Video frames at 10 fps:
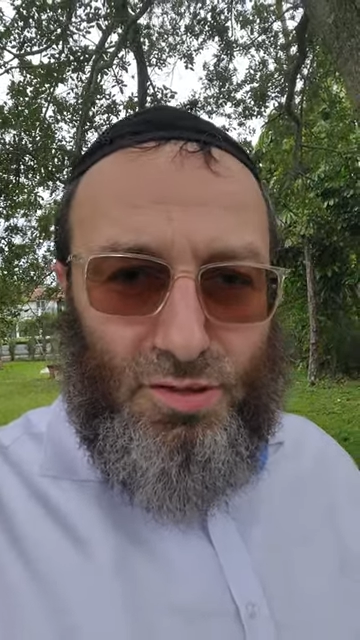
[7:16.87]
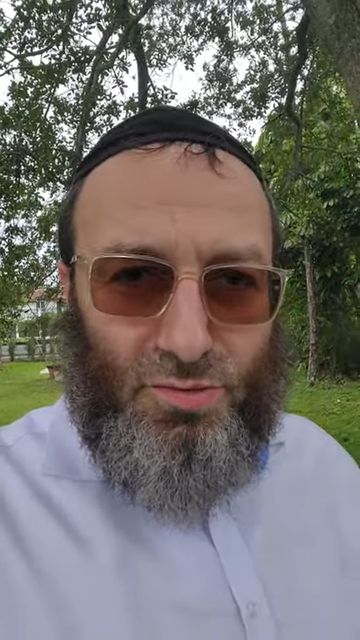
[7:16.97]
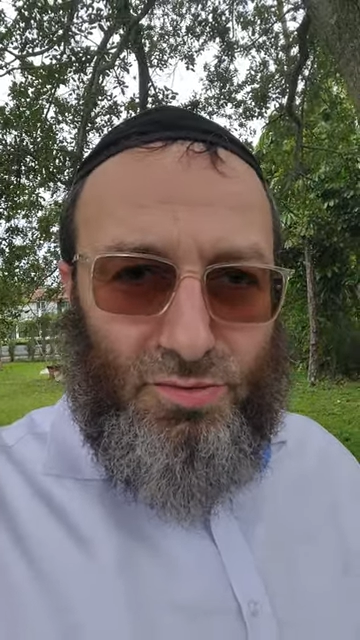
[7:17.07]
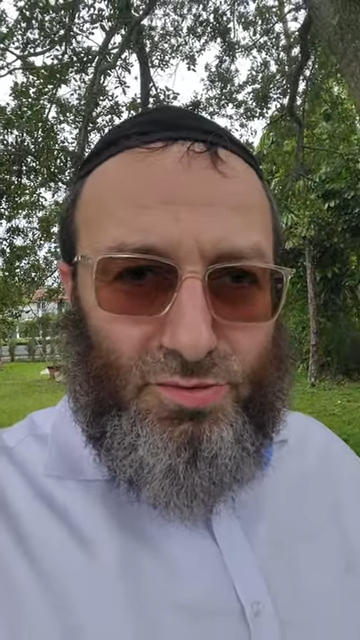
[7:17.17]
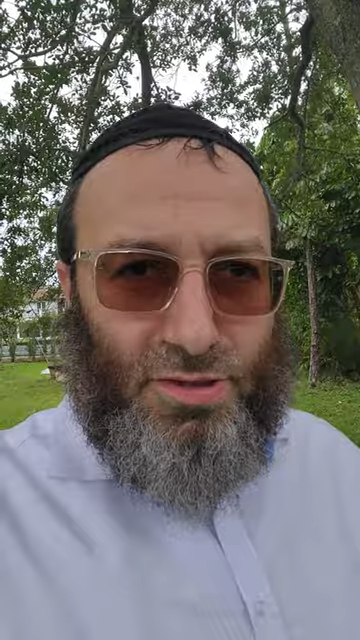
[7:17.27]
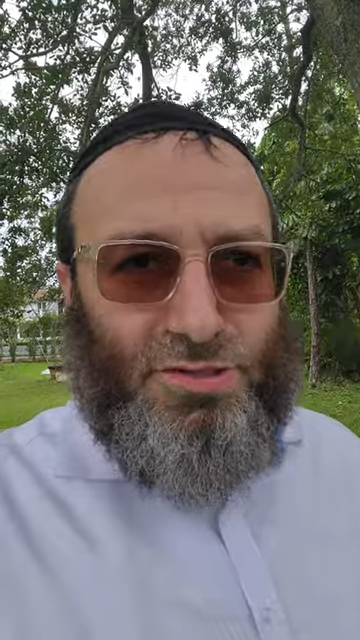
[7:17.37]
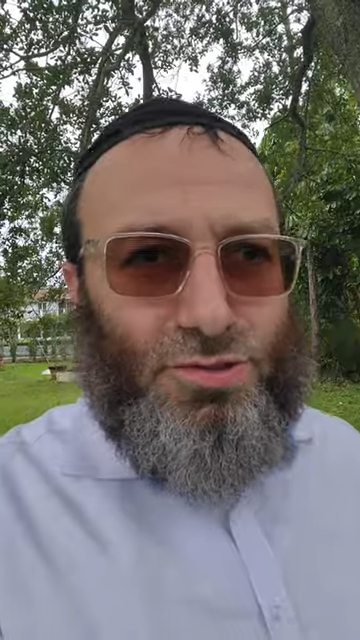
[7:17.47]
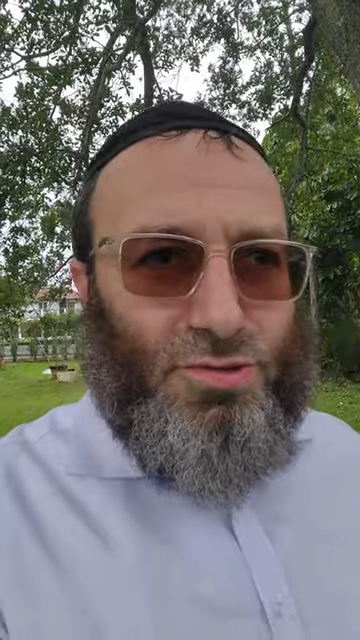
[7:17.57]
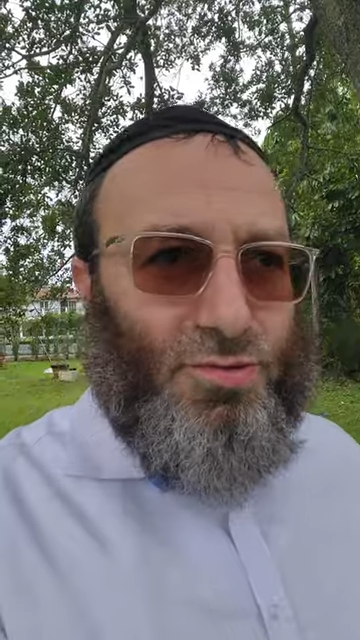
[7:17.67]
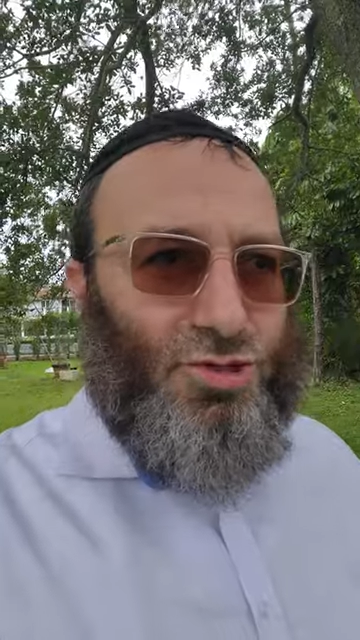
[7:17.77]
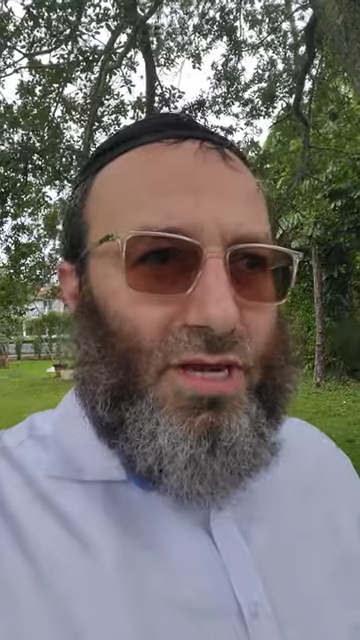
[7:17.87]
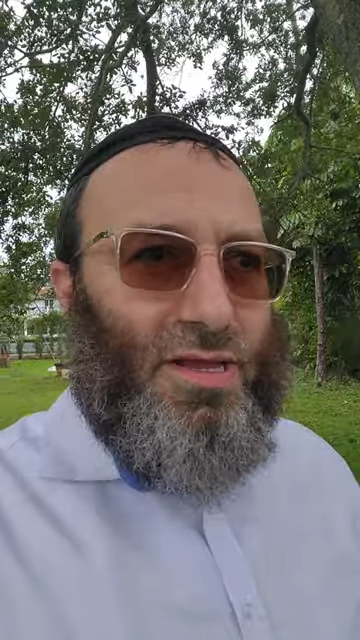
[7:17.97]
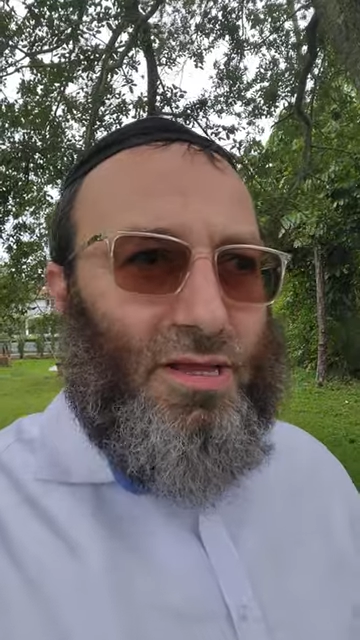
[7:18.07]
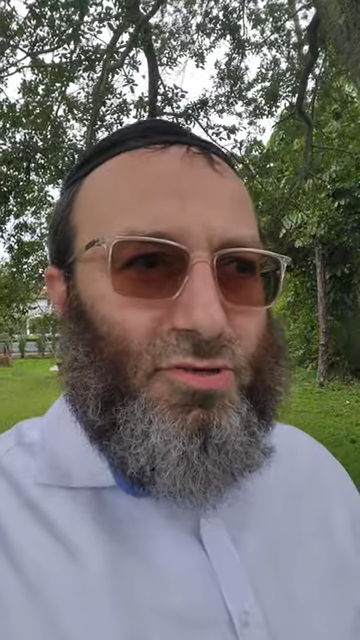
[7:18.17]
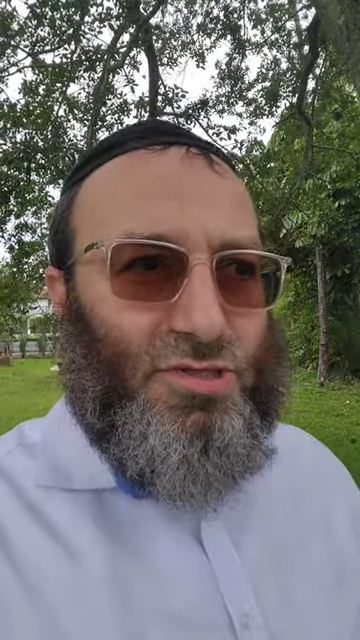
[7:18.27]
You know, as Jews we try
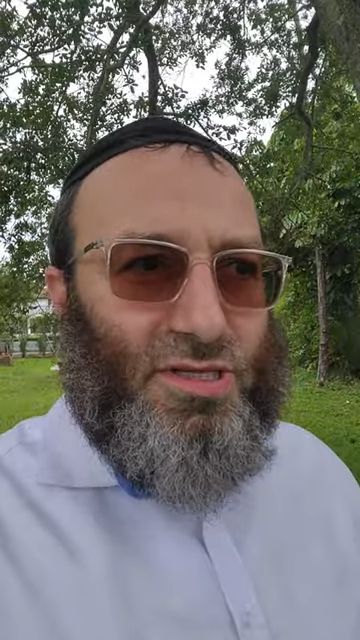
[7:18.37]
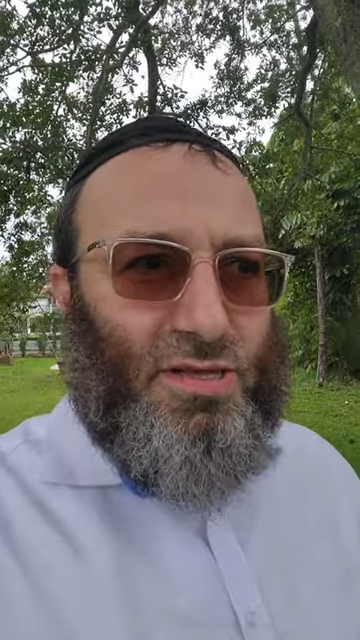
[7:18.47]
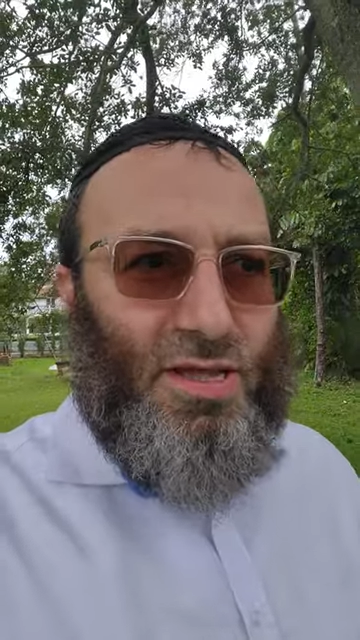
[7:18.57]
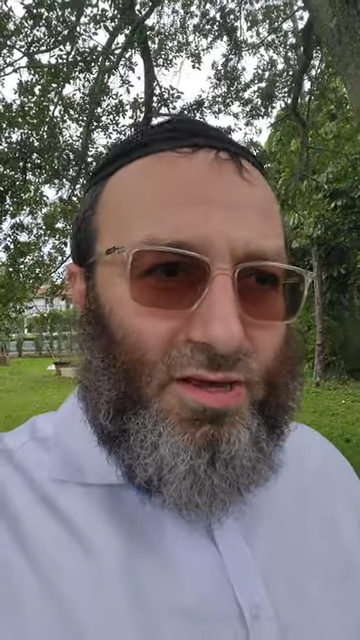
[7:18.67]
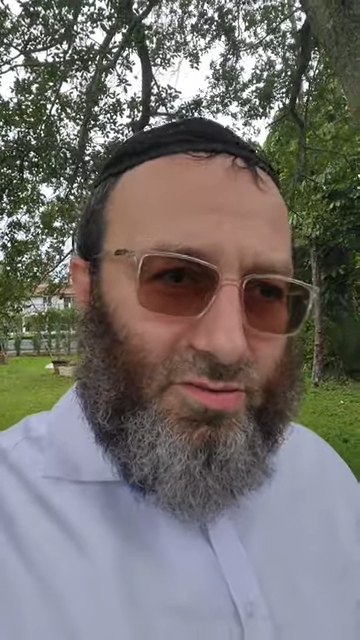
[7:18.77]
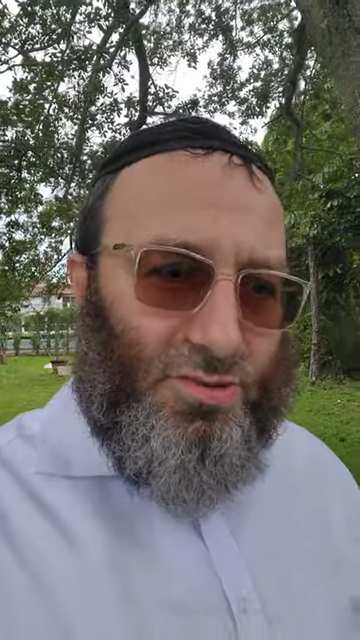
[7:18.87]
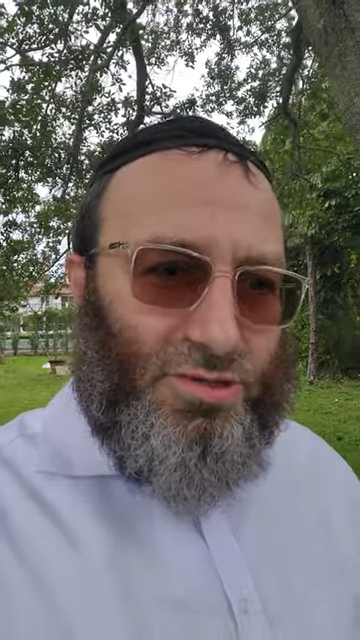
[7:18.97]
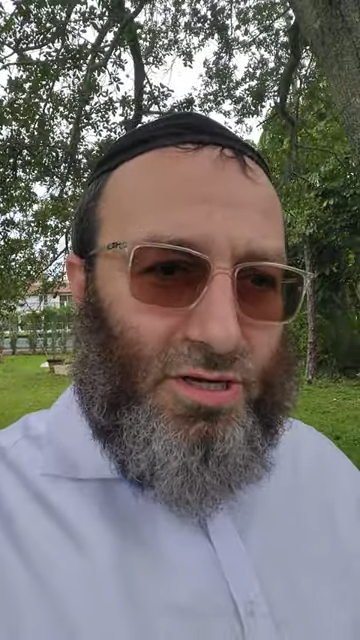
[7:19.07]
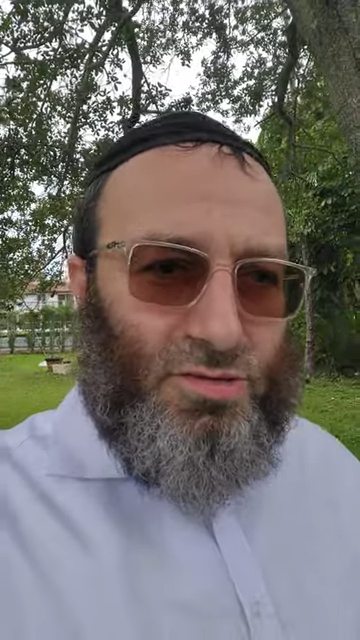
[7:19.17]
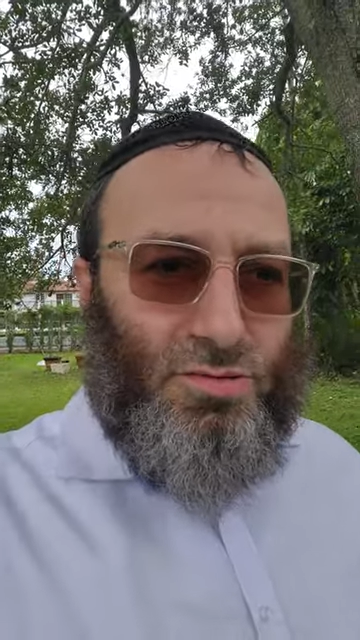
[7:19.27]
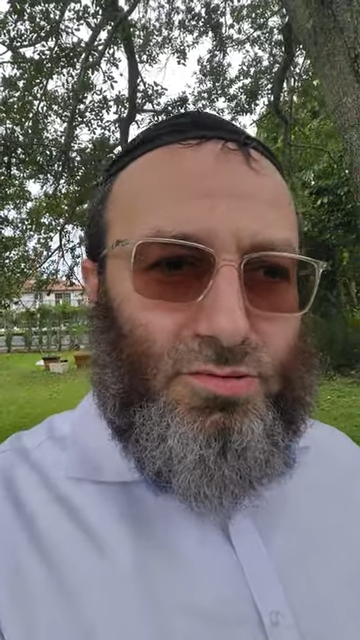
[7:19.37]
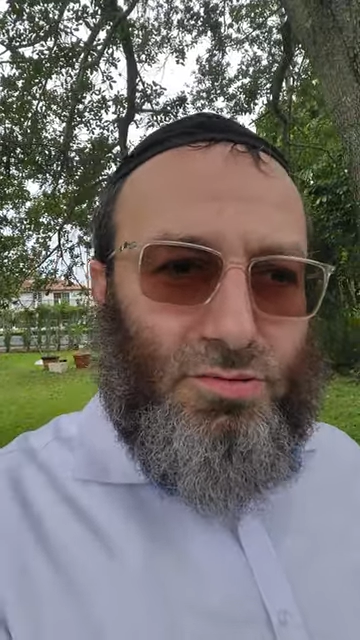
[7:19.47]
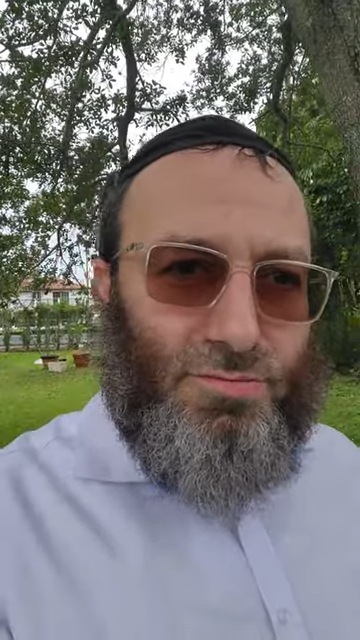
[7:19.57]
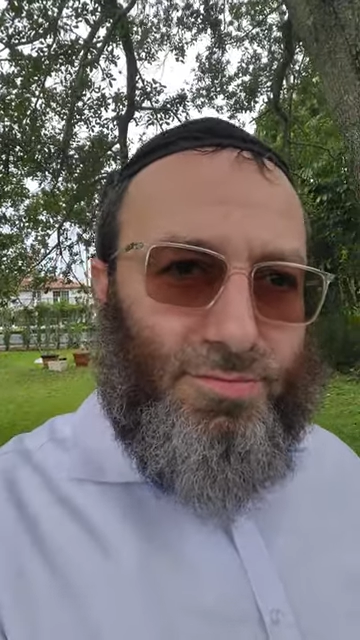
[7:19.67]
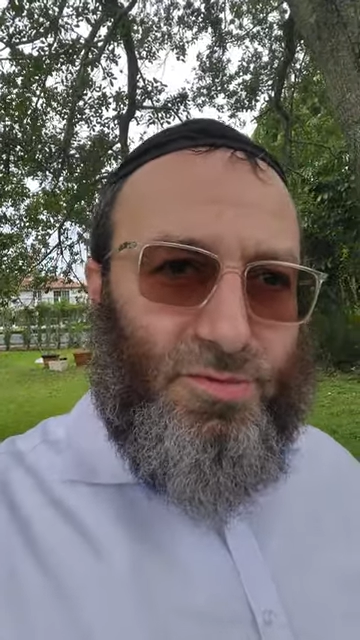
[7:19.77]
not to stand out, we try to
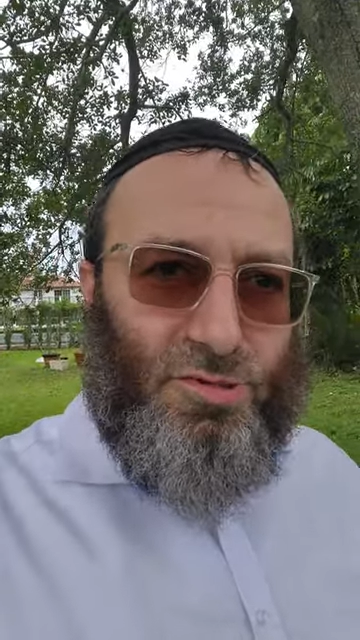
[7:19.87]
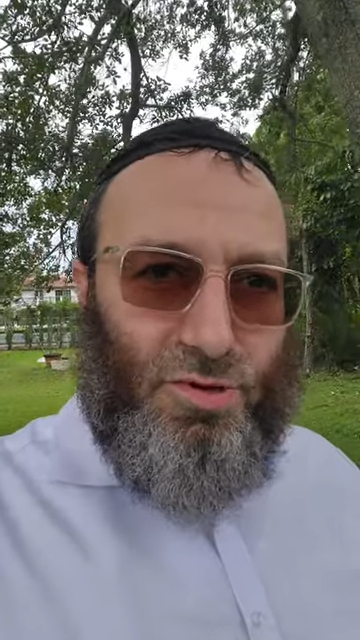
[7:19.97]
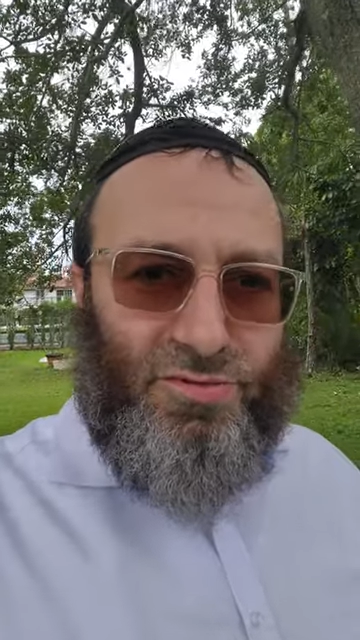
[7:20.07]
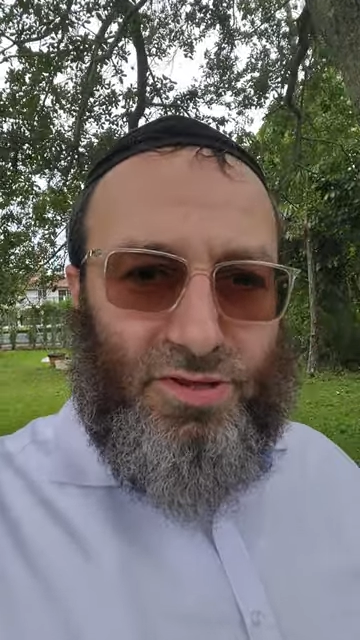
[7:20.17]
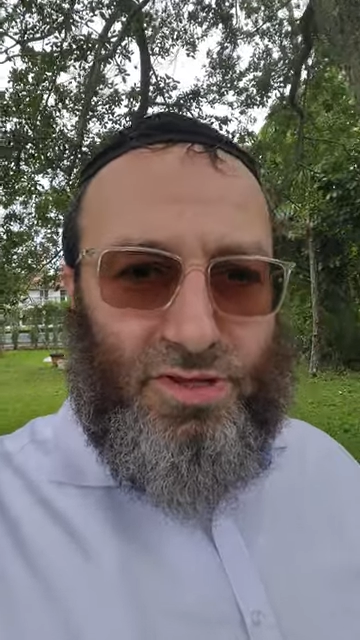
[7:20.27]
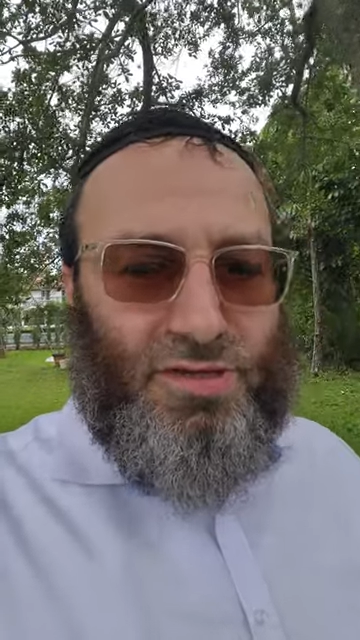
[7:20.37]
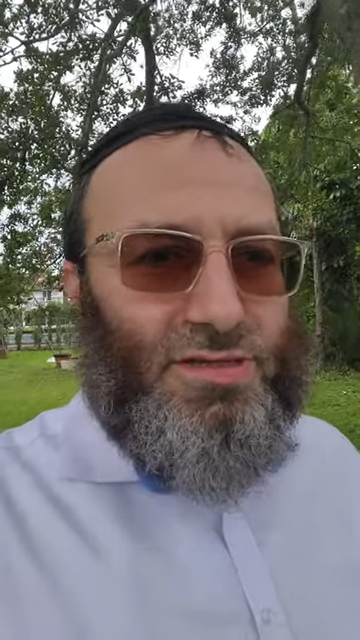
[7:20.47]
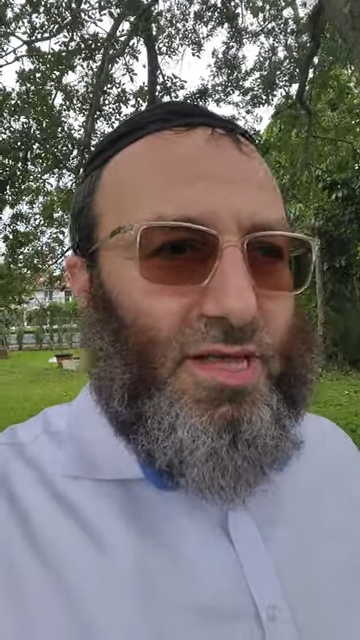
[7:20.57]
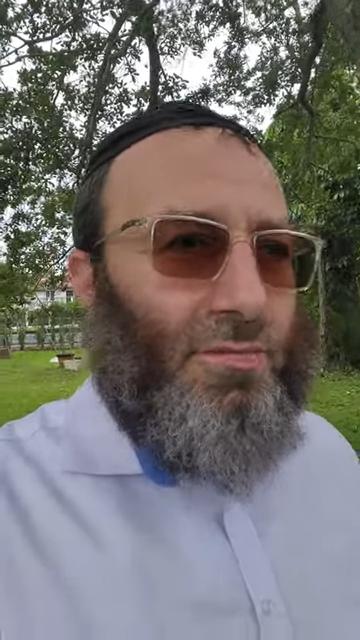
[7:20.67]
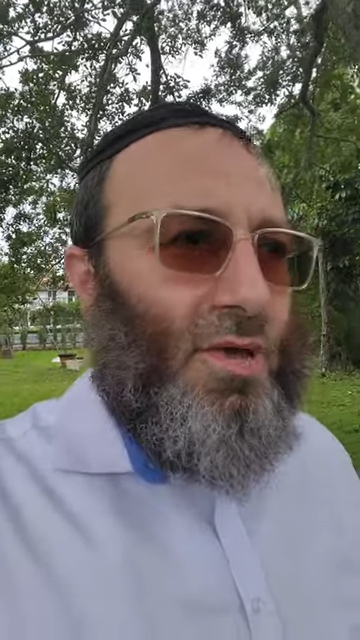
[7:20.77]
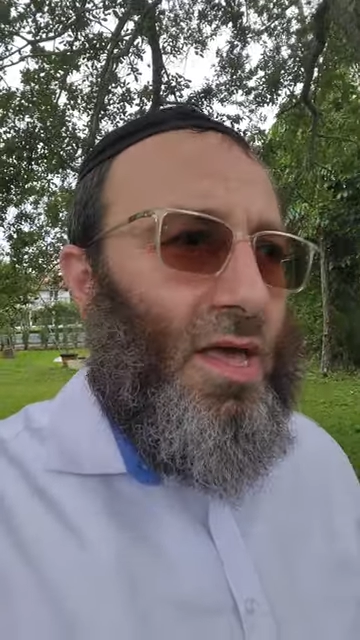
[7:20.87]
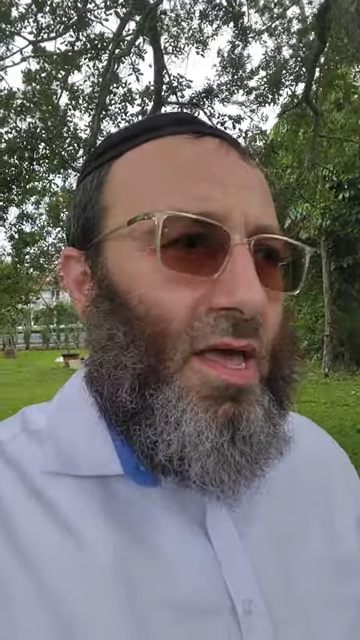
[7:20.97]
do everything the same.